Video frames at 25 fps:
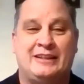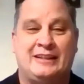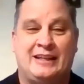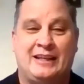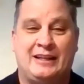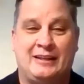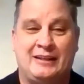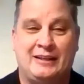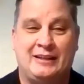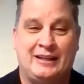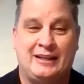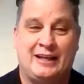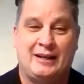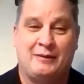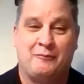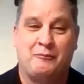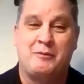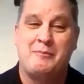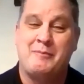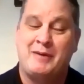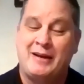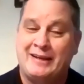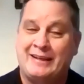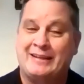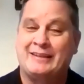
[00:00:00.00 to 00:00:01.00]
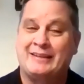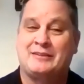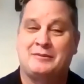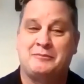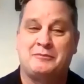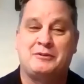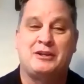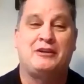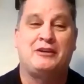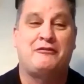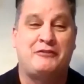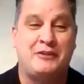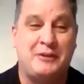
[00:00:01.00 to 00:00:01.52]
and we might get some
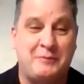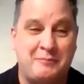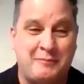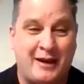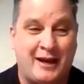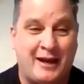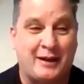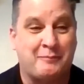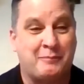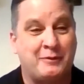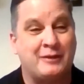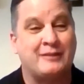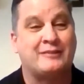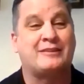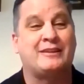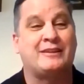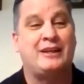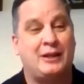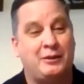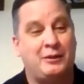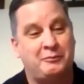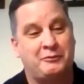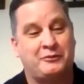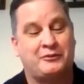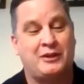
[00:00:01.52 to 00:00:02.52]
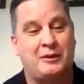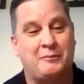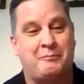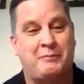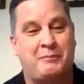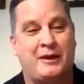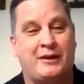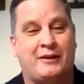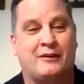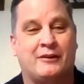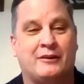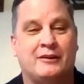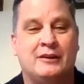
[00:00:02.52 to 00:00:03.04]
tough feedback, but it's going to help us get
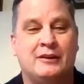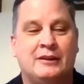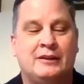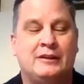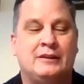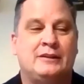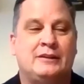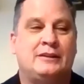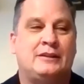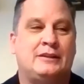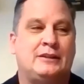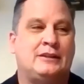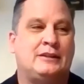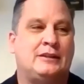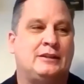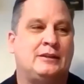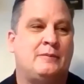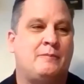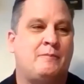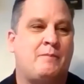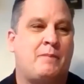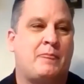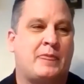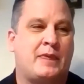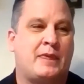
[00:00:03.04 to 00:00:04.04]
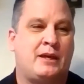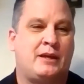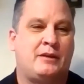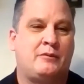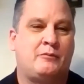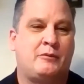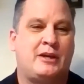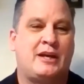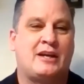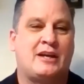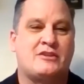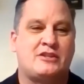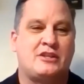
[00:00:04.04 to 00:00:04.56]
better. And
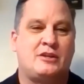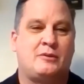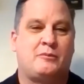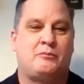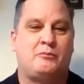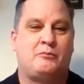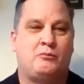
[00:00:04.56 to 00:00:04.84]
we actually